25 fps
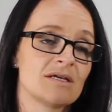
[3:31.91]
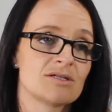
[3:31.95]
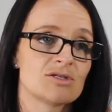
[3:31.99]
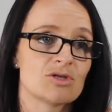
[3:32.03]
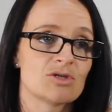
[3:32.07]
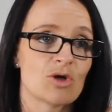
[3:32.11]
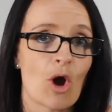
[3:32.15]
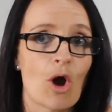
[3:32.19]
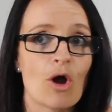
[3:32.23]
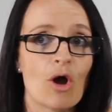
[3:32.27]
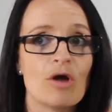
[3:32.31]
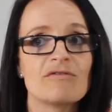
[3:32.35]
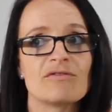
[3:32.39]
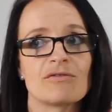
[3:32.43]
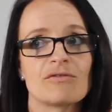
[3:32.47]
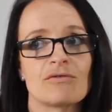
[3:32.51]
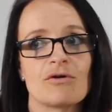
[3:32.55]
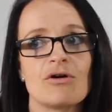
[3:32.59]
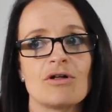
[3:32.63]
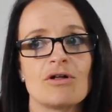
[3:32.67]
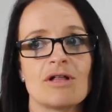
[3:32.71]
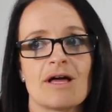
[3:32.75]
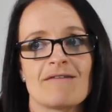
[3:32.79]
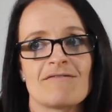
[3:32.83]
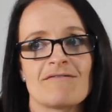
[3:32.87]
So
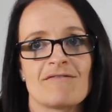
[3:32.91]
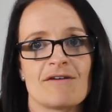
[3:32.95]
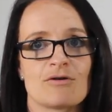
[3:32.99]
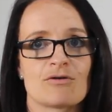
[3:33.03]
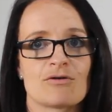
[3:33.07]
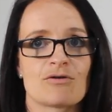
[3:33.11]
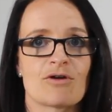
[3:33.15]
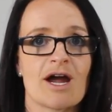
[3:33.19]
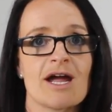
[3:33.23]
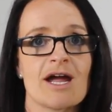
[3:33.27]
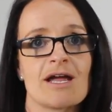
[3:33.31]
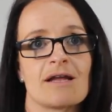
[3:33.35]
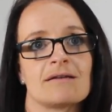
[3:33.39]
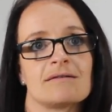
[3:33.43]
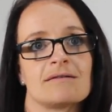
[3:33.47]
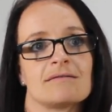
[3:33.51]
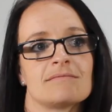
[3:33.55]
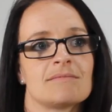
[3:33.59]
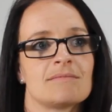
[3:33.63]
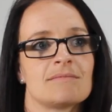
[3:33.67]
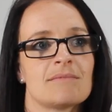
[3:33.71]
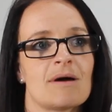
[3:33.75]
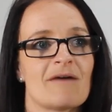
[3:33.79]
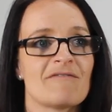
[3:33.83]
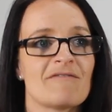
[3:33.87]
overall, I felt great.
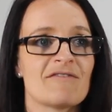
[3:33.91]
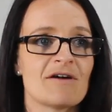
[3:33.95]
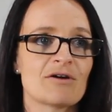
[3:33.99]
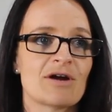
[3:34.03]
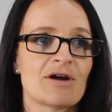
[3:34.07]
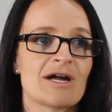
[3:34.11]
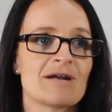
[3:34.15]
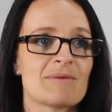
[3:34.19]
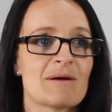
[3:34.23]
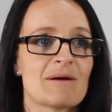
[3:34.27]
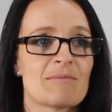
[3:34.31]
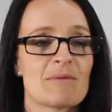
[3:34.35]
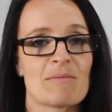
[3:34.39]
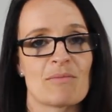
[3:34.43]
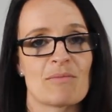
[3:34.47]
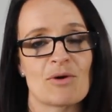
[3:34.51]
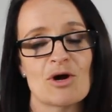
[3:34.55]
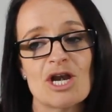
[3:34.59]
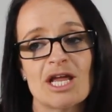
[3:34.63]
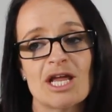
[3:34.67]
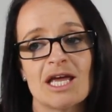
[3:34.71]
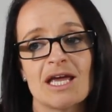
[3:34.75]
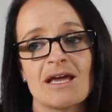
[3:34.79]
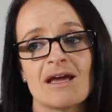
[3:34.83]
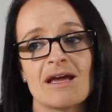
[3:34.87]
I felt great about my
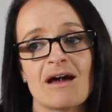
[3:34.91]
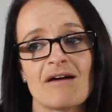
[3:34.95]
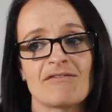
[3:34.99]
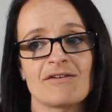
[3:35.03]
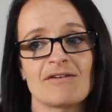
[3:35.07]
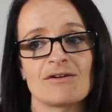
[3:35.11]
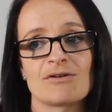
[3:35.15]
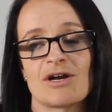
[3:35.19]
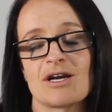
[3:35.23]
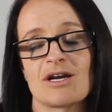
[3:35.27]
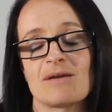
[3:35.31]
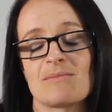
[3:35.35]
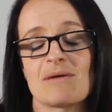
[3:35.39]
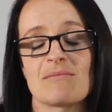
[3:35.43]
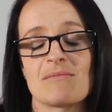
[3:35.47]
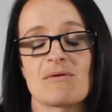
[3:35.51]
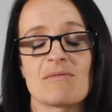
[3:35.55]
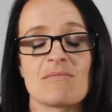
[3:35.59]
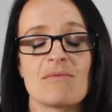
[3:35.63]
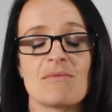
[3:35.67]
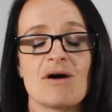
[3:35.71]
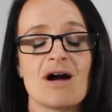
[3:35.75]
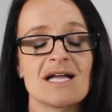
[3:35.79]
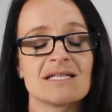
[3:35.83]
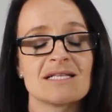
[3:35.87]
body. I felt great about my
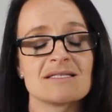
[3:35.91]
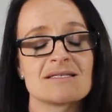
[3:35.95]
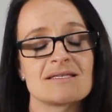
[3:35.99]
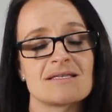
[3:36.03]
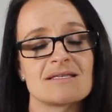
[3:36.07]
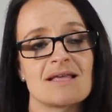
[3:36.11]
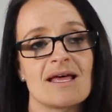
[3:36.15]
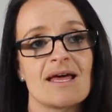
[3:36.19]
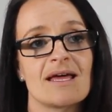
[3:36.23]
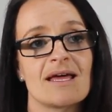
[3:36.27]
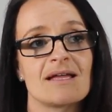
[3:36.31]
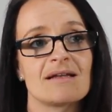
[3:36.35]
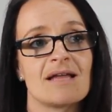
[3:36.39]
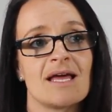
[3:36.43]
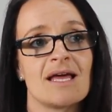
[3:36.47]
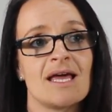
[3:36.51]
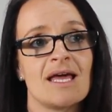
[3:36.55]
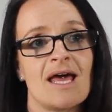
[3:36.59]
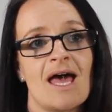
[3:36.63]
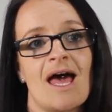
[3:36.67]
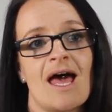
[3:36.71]
mindset.